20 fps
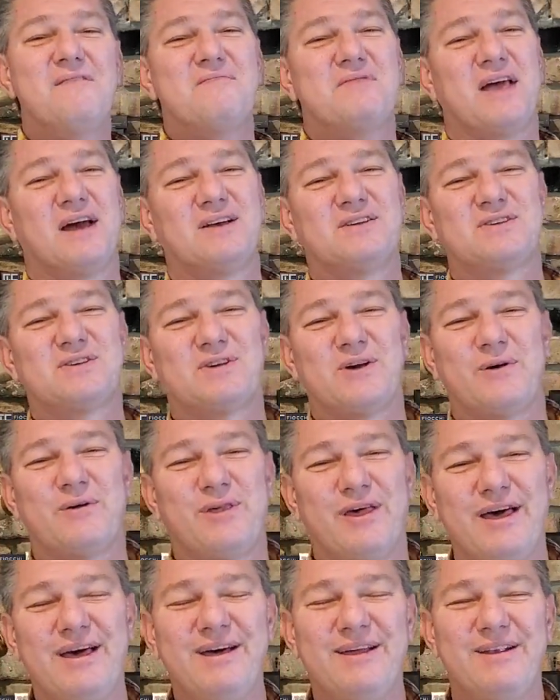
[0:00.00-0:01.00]
And so
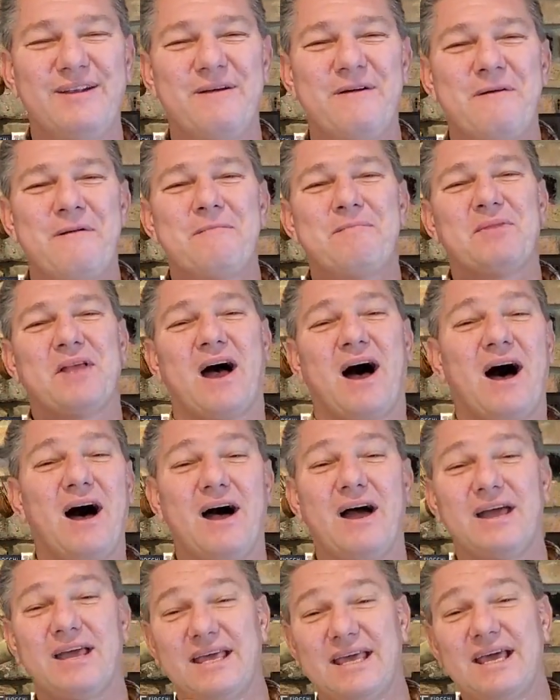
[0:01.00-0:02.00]
then
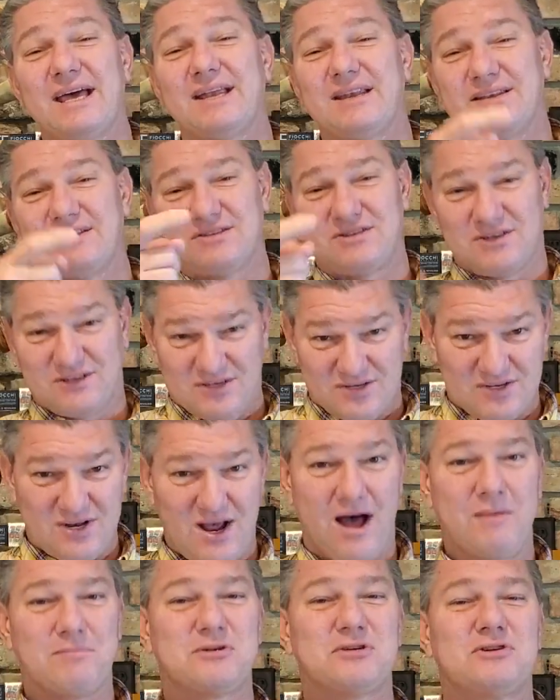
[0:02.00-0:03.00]
I get to
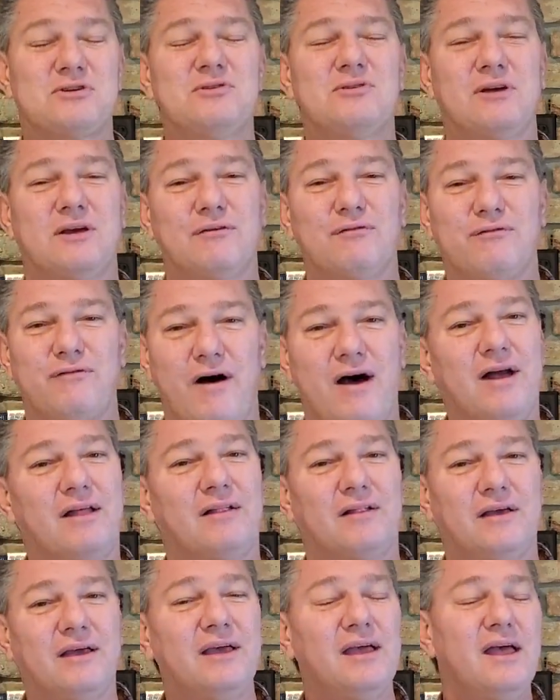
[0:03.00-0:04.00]
stop shooting
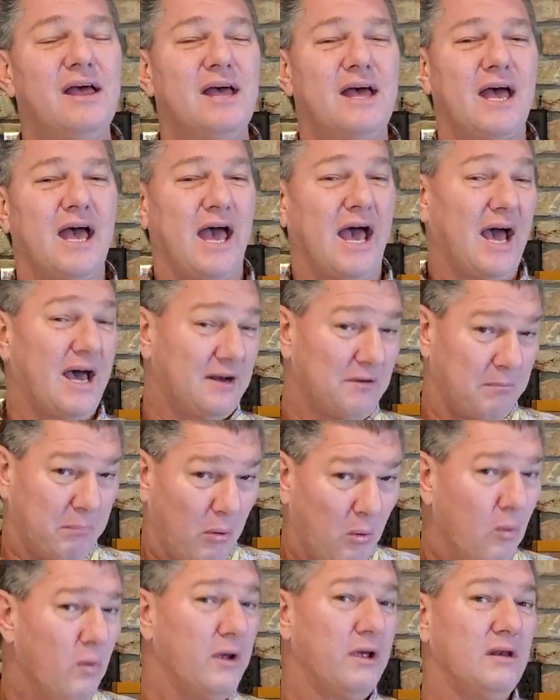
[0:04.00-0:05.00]
finally at a
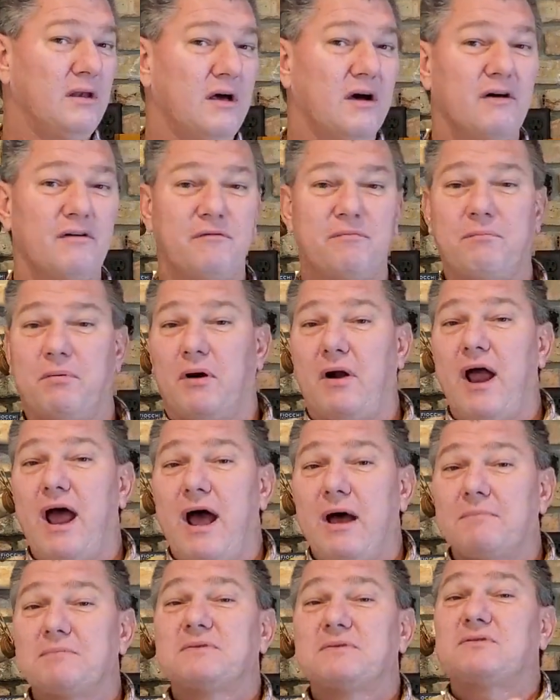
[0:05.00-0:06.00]
point of
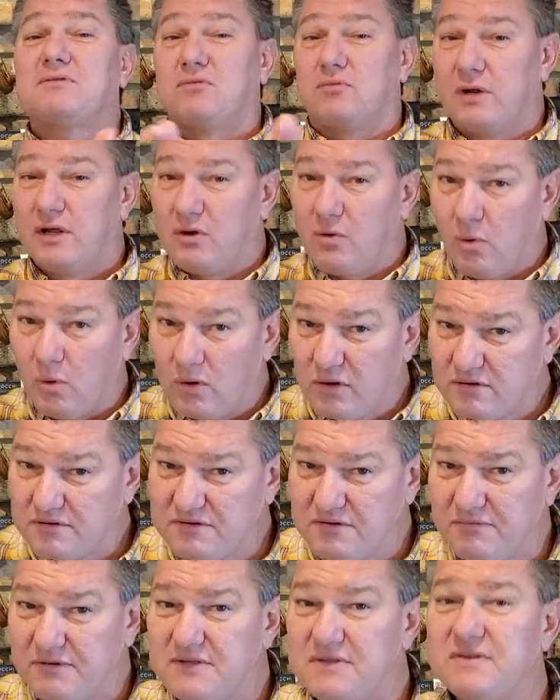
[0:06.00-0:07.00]
perhaps
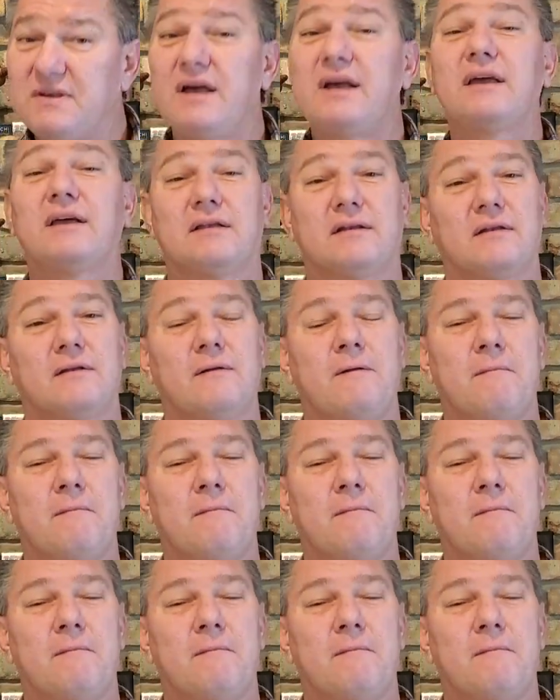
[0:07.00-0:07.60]
3/4 of a second.